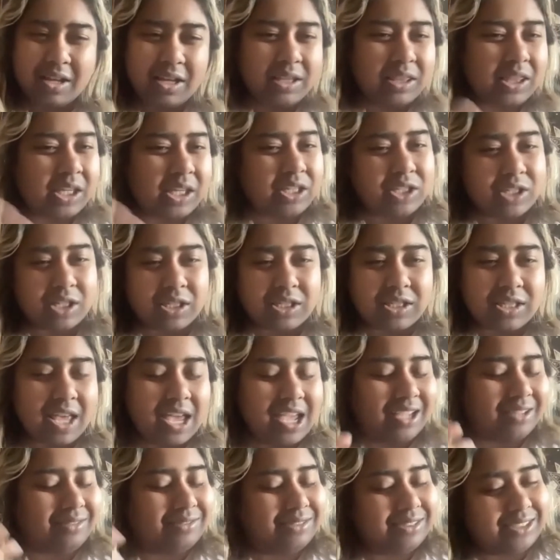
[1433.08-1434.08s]
there's just
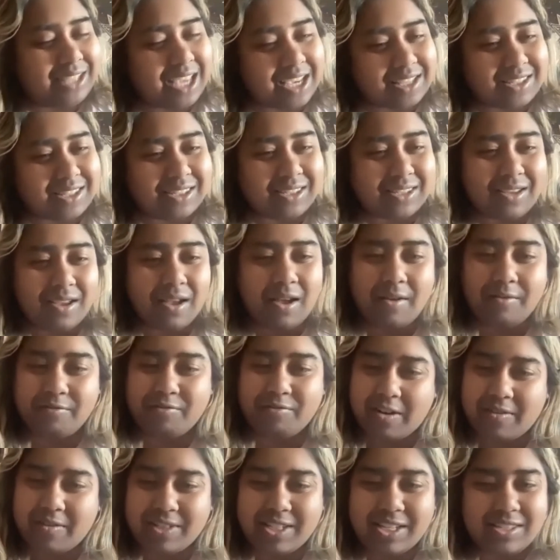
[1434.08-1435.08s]
like sexism,
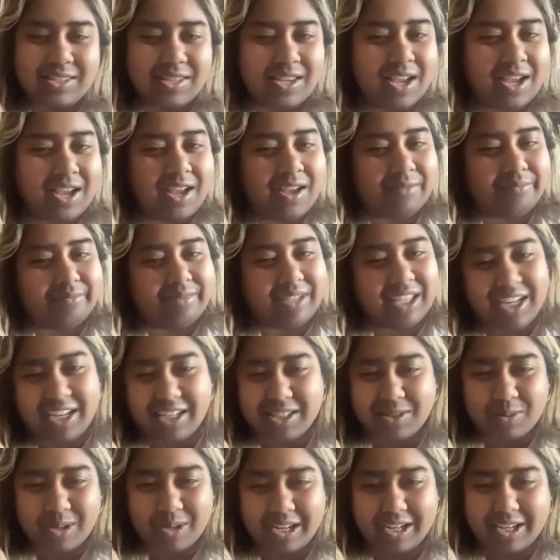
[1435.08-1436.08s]
favoritism. It
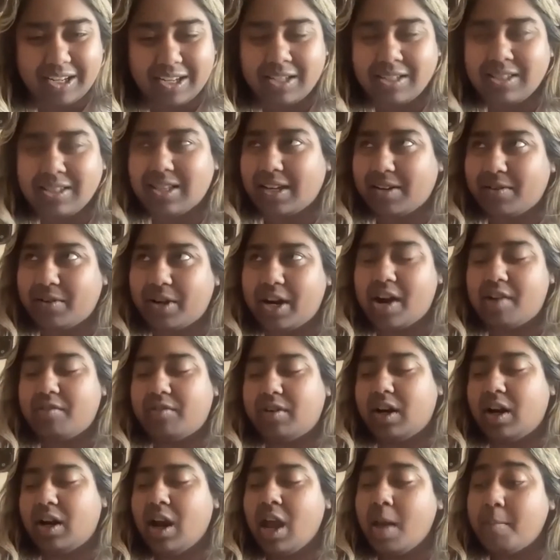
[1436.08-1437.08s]
is what it is, like
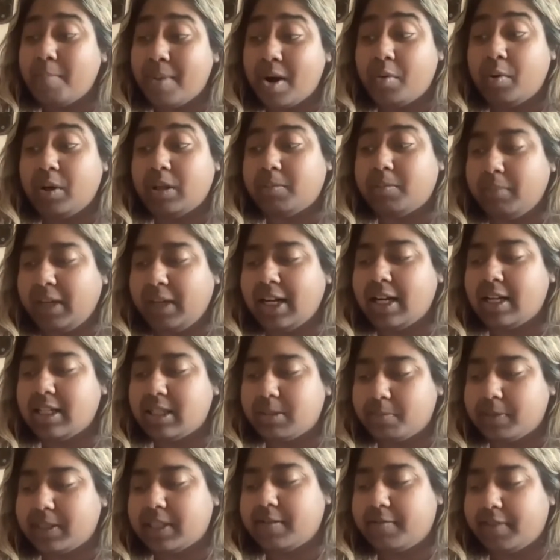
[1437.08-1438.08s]
whatever. But with Mia
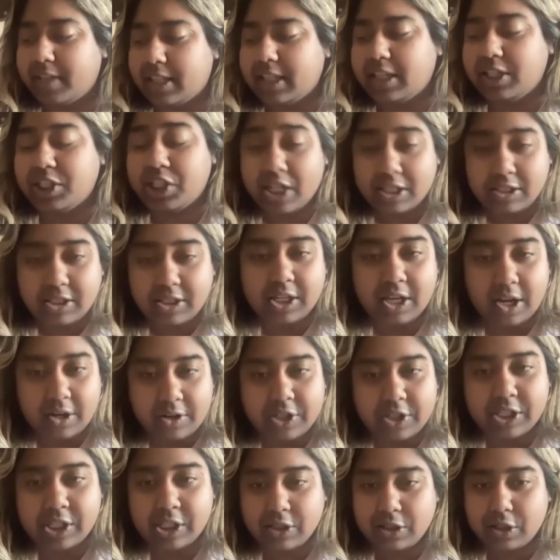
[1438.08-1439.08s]
specifically, she has a
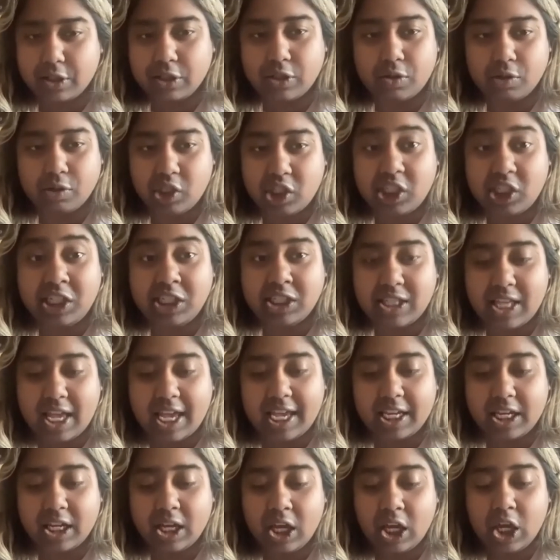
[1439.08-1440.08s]
younger sister. So she's
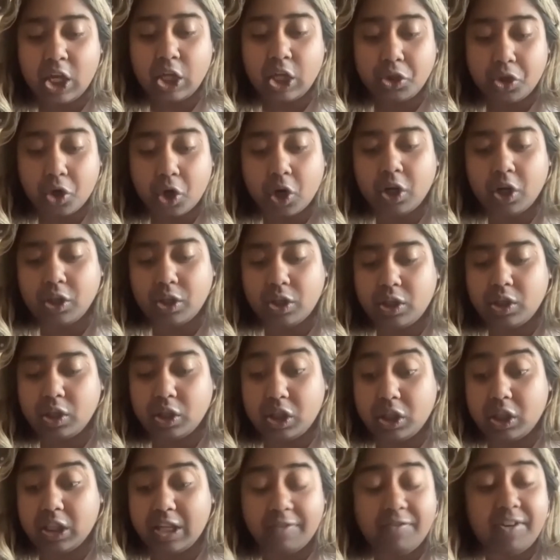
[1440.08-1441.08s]
like, you're
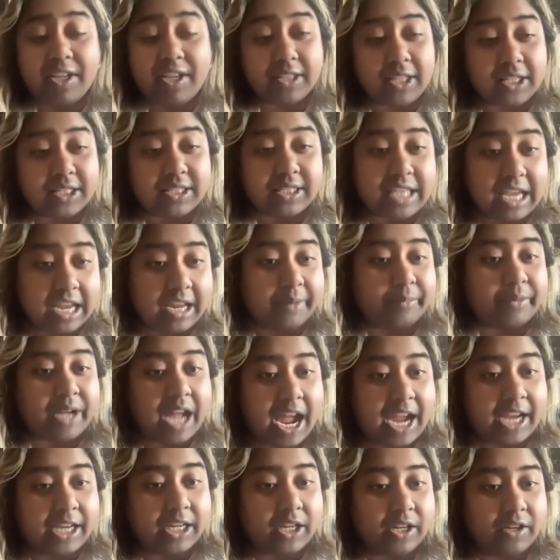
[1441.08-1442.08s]
living the same
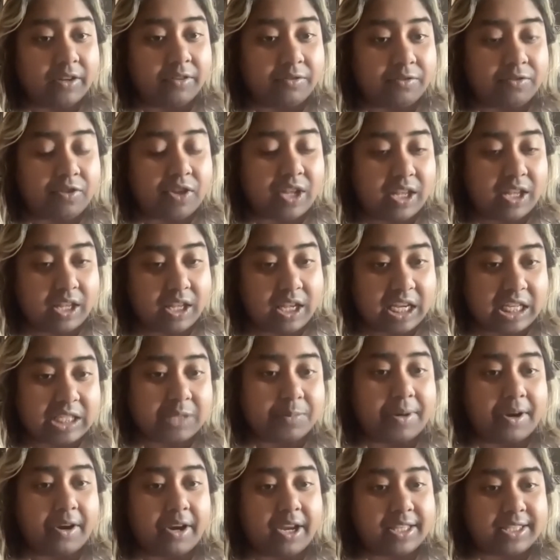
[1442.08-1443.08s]
kind of
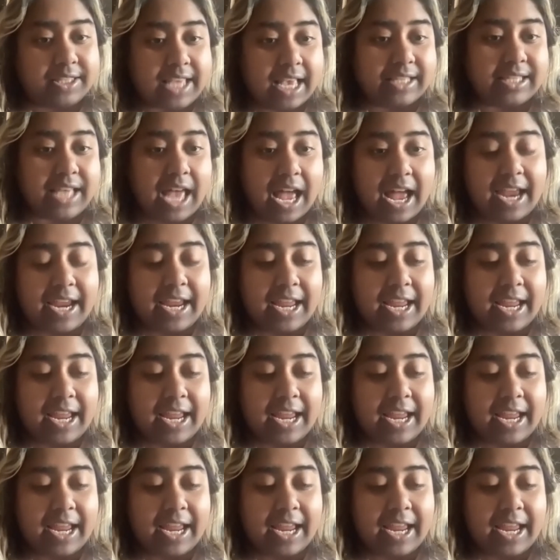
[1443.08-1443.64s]
experience as I